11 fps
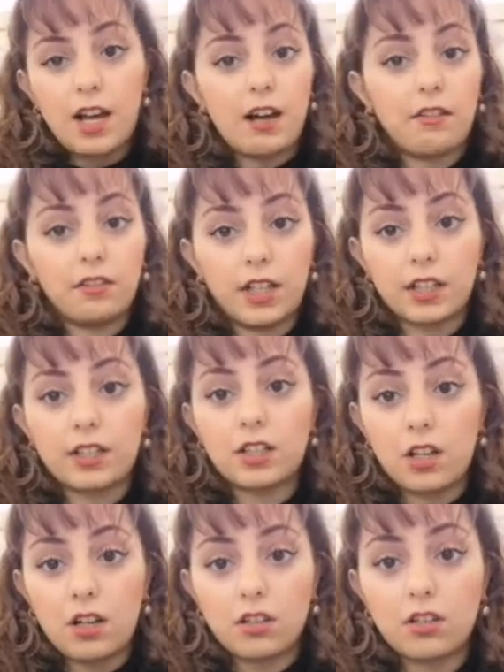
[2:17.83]
affects
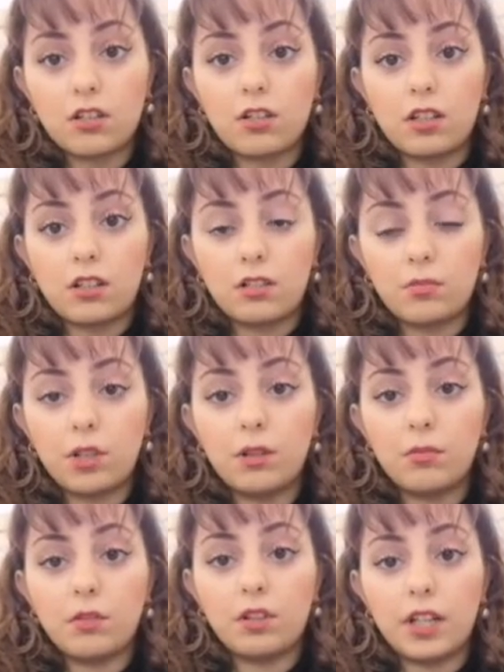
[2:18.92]
us as
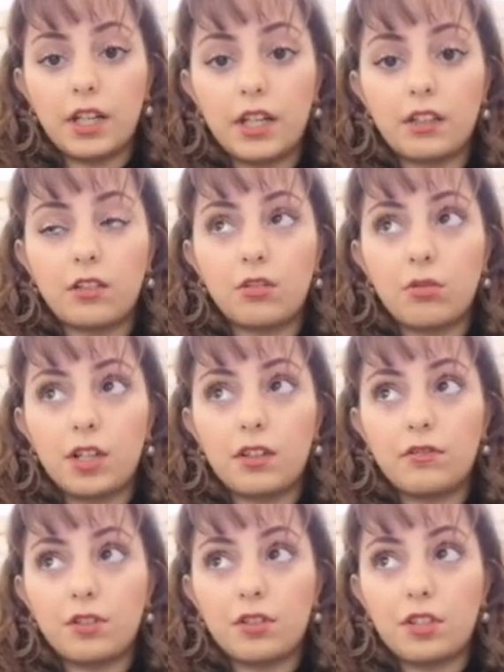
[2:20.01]
people in the
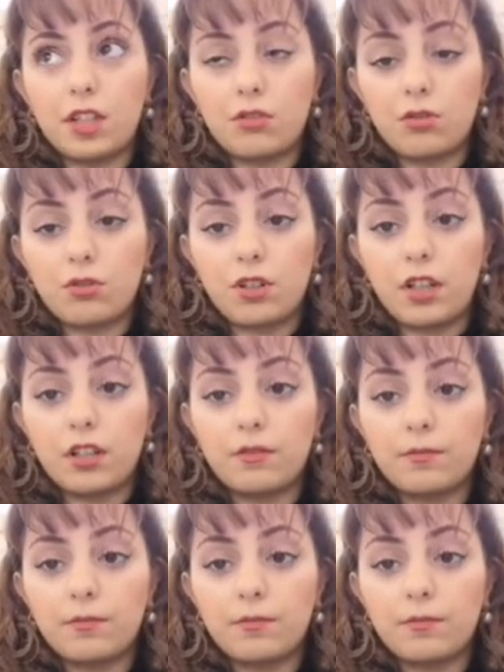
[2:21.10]
21st century?